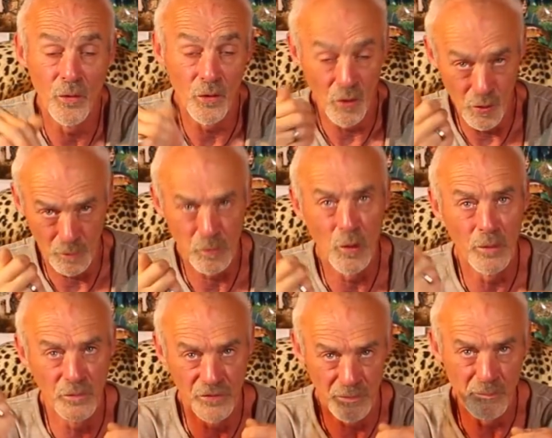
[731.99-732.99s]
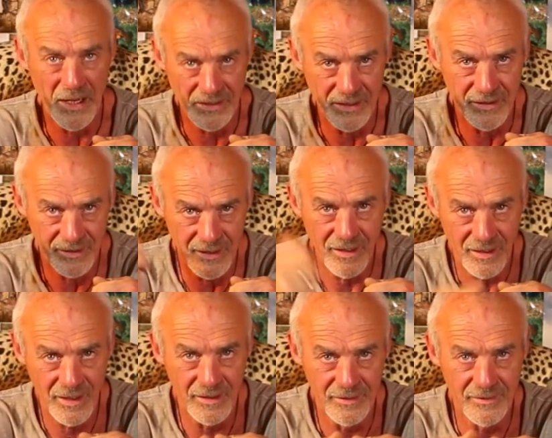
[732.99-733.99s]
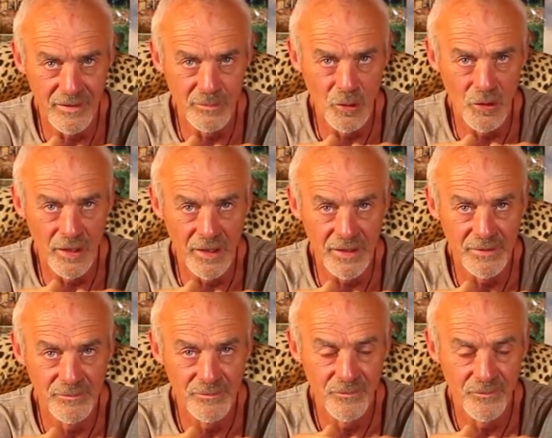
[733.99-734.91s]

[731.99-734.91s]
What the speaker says: or the hook point was embedded into the boilie.